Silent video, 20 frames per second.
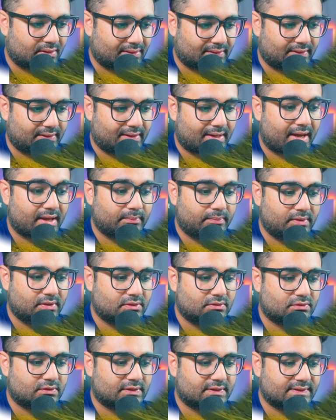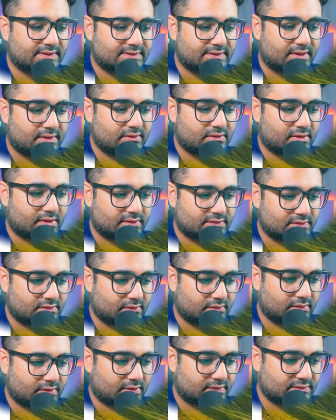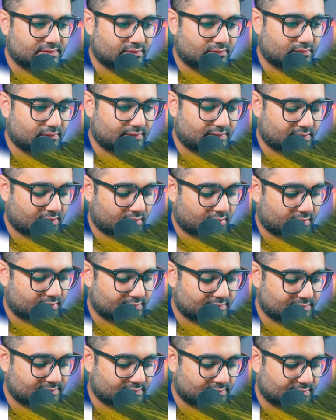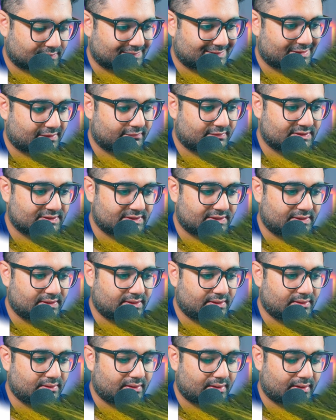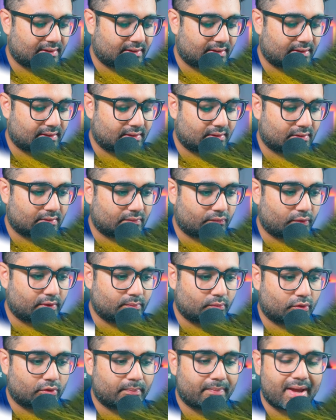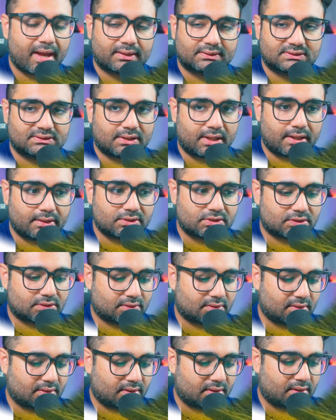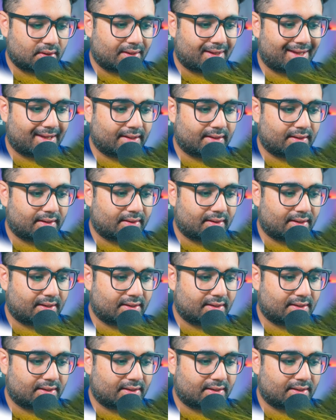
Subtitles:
the IP address 10.0.0.17 and one more / and hit